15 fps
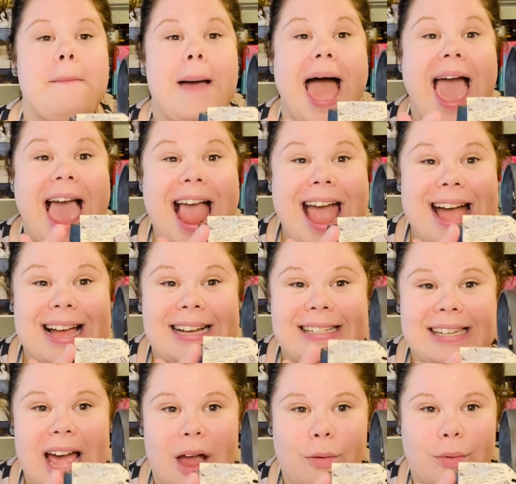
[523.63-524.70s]
And
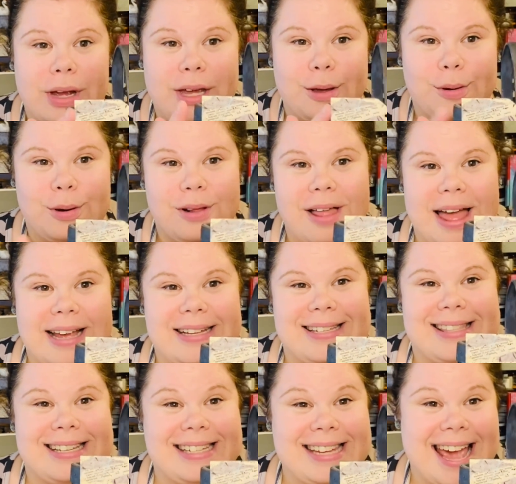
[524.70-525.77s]
I
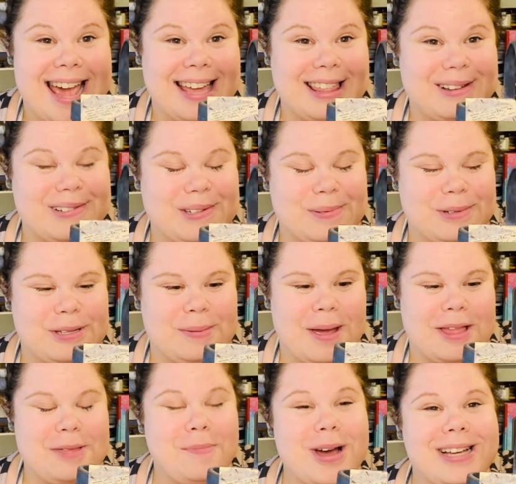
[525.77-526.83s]
reutilized the tag that was supposed to be
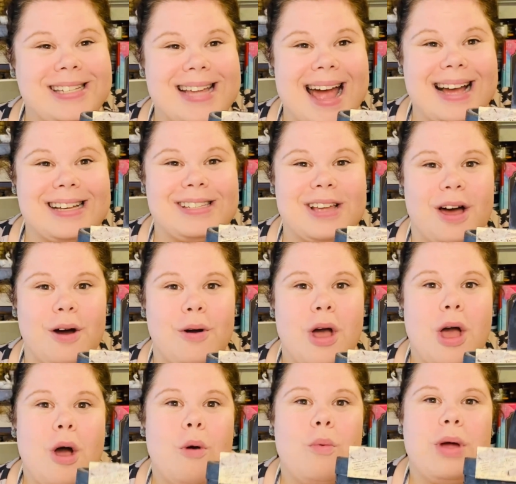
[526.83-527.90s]
on the book stack. So
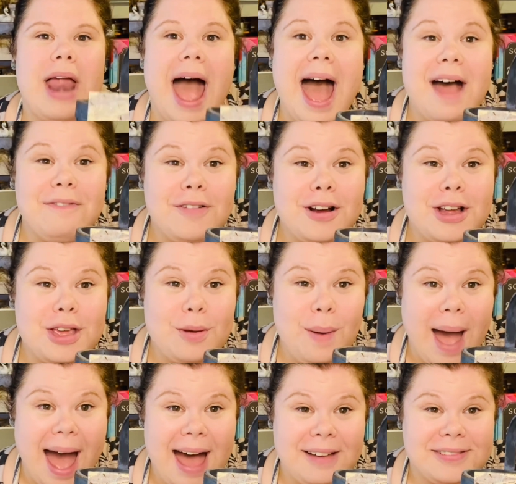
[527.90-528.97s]
whenever you
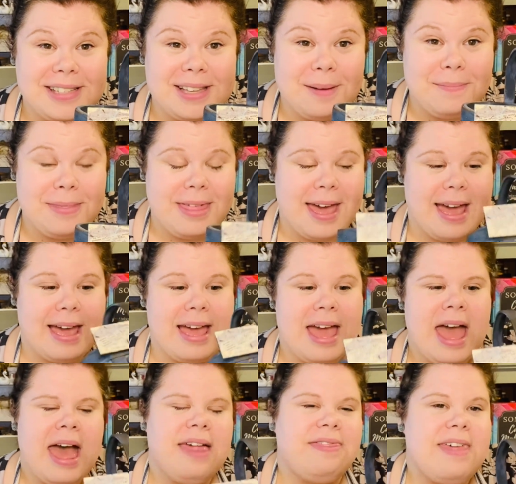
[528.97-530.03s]
have something
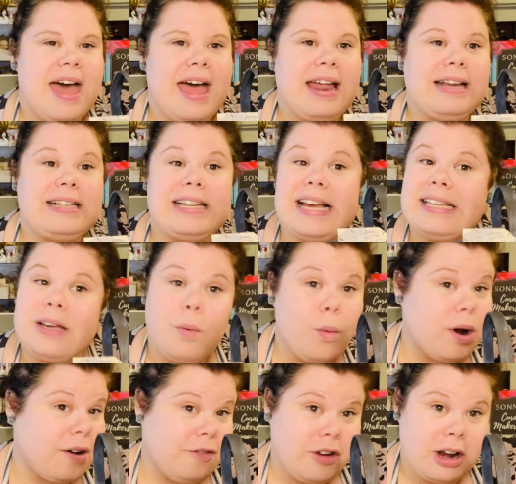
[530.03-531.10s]
that doesn't
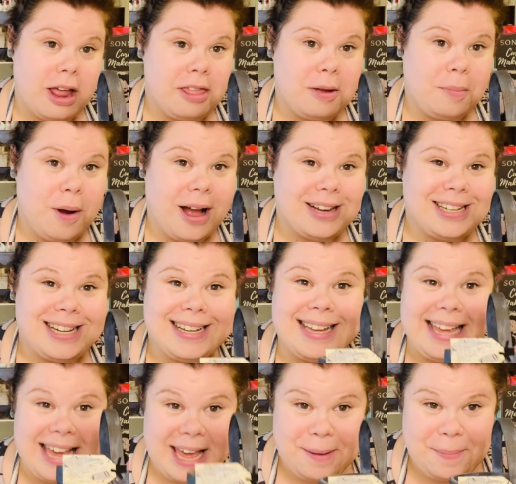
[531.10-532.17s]
work for another project,
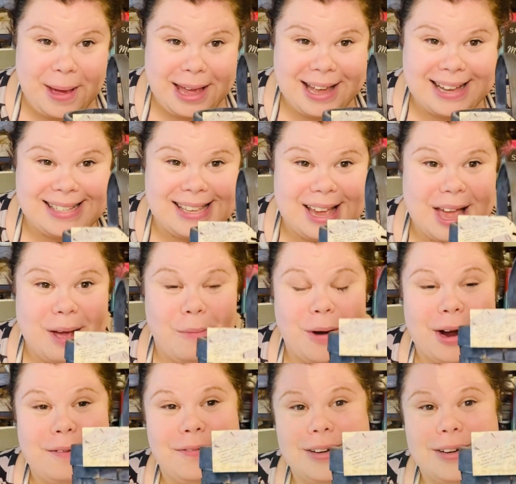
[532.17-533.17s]
keep it, because it can work for